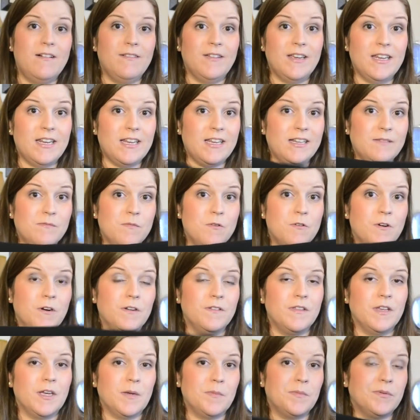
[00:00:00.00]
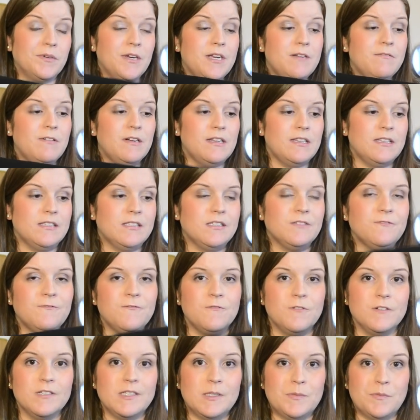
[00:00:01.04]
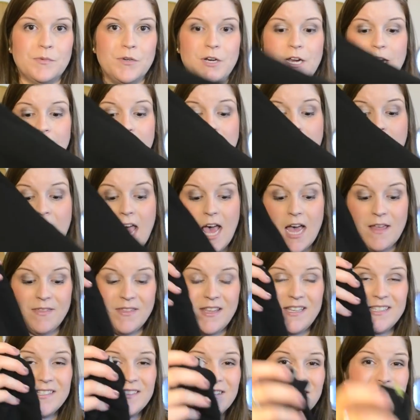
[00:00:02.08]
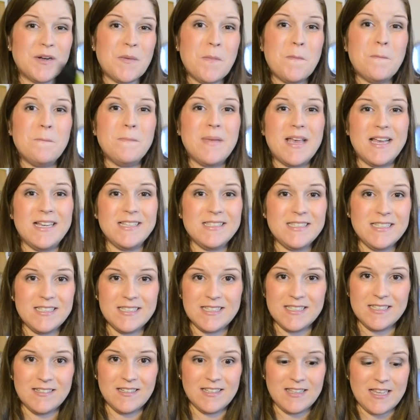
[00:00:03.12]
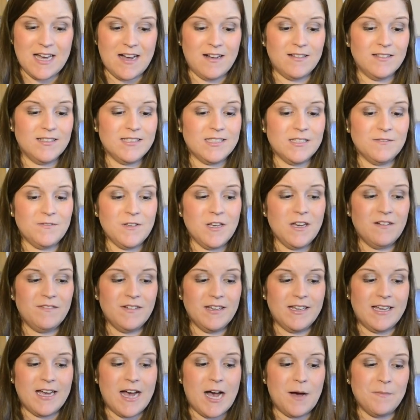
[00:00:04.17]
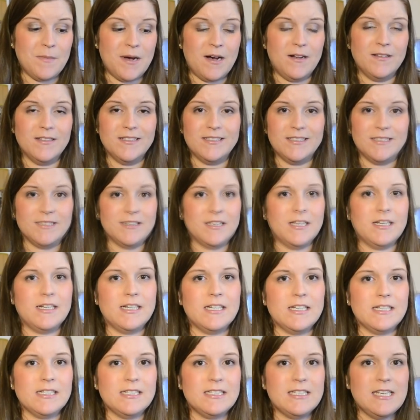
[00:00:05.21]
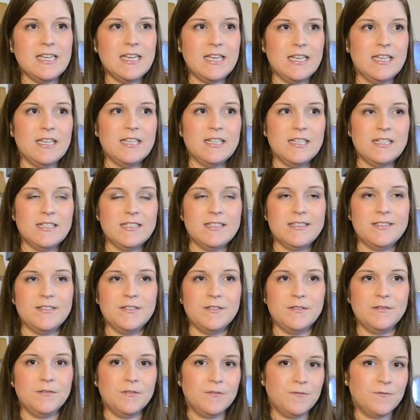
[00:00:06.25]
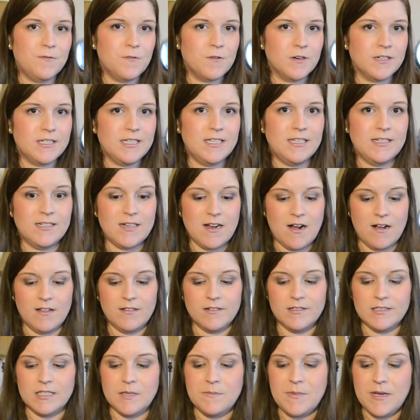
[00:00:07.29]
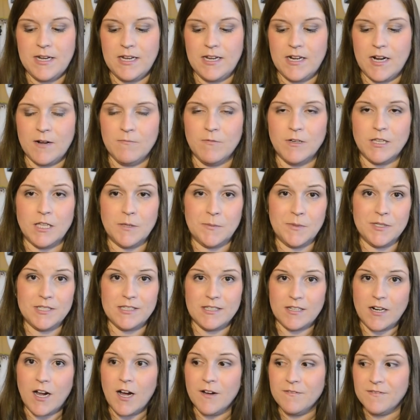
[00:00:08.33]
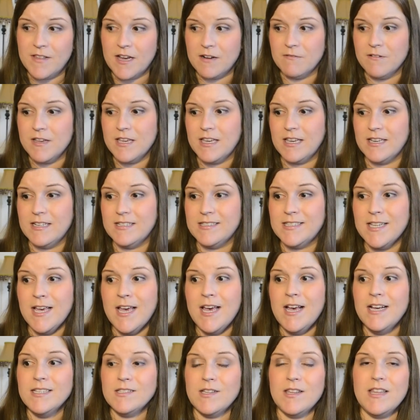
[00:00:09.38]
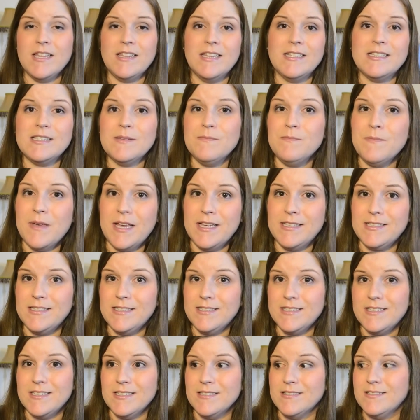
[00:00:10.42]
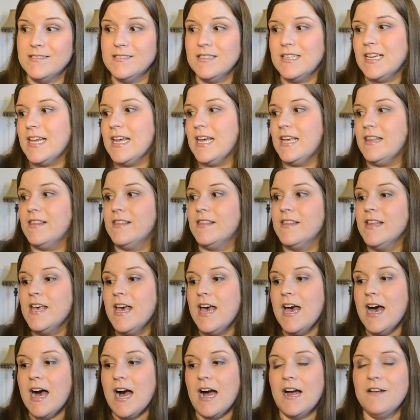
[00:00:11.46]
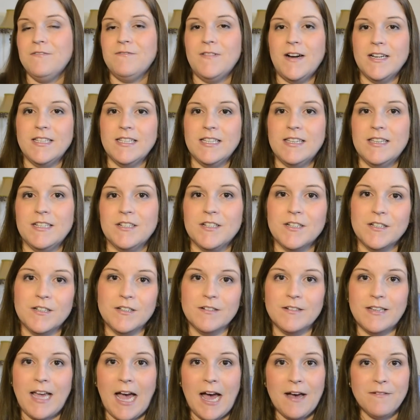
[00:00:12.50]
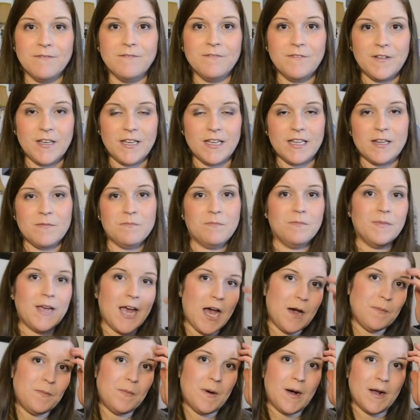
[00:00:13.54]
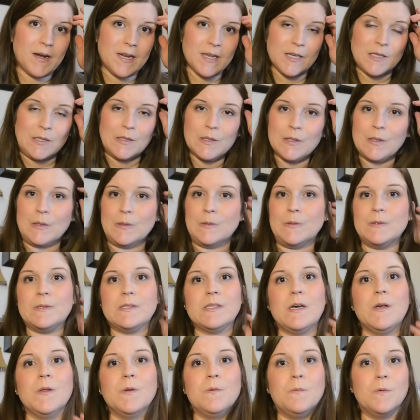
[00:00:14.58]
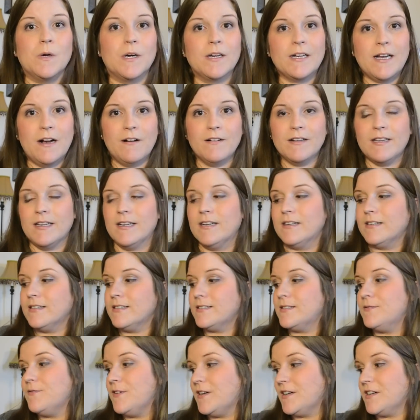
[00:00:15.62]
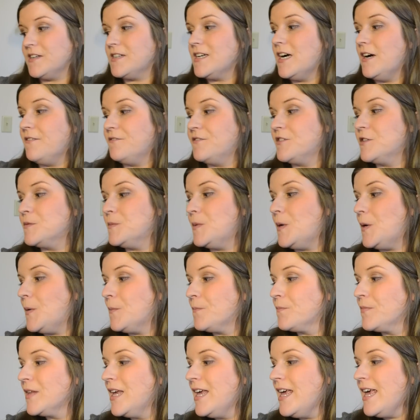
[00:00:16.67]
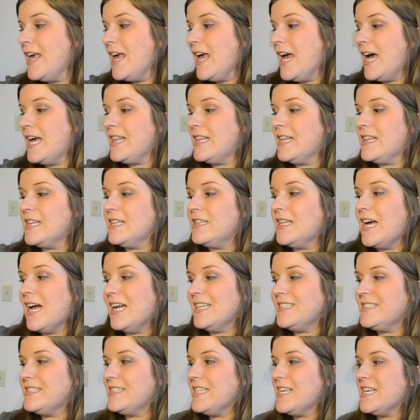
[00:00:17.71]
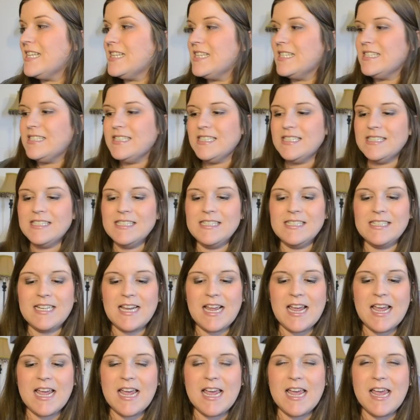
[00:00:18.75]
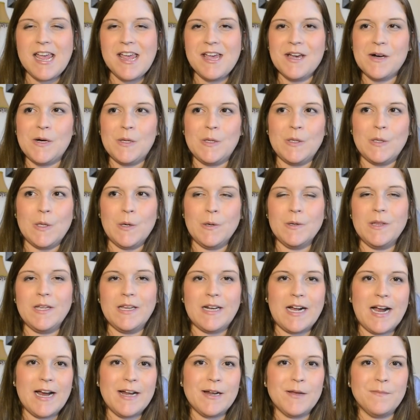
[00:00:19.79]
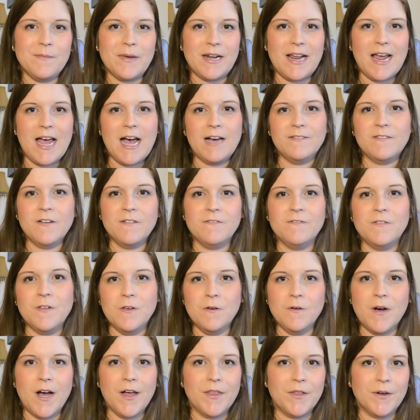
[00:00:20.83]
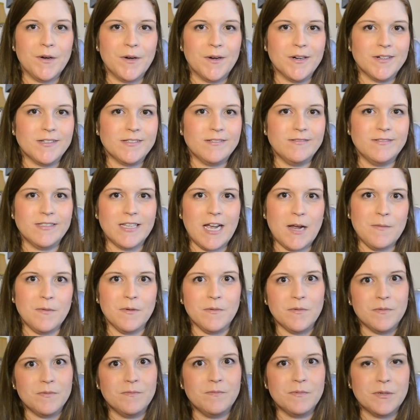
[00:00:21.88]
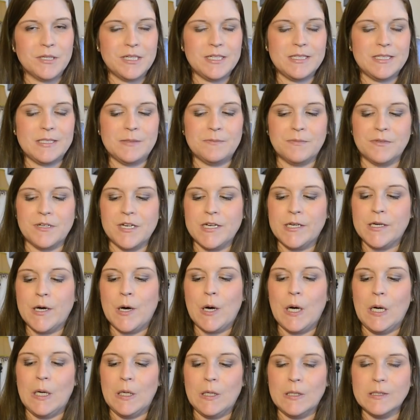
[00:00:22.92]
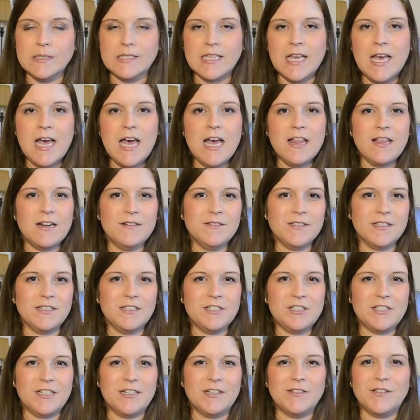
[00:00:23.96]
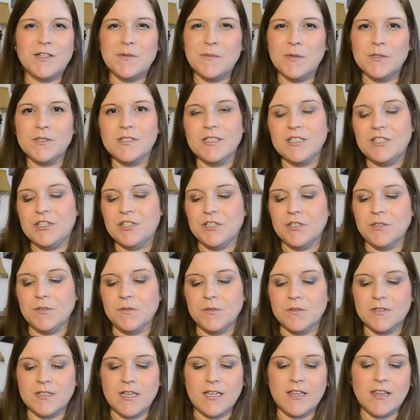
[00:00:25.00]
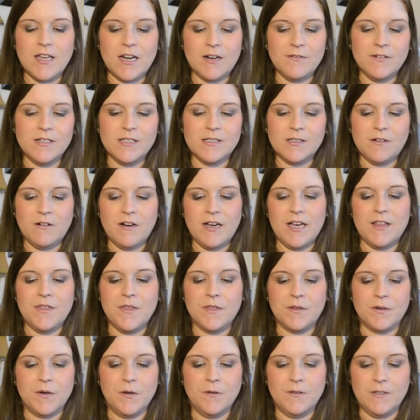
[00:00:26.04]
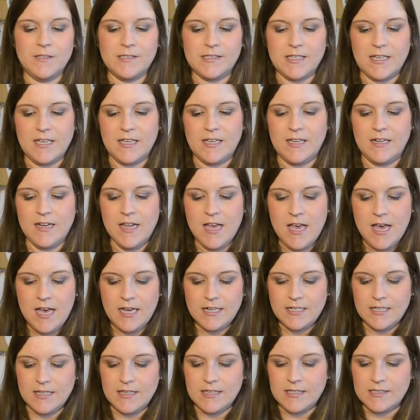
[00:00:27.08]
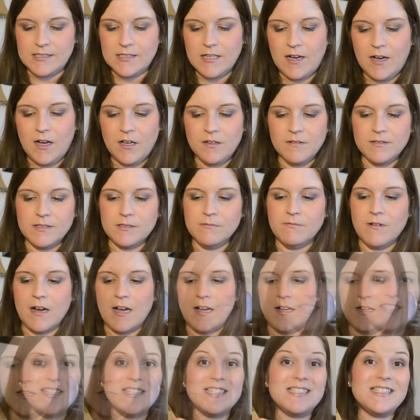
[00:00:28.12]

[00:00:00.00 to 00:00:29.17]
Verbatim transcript: I'm getting more of the capri ones for spring, and these are an amazing deal at the outlets. If you have a Gap outlet, you're in ten to fourteen dollars depending on what the percent off that week is. So I think that's an amazing deal, and I find that their Gap Fit and Gap Body clothes, all the workout gear, is very comfortable. And then the last thing, this isn't a clothing item, but I have a few other type of pre-spring hauls that I was going to share, and they're mostly shoes, so I thought I would just go ahead and throw this in to this haul as well. So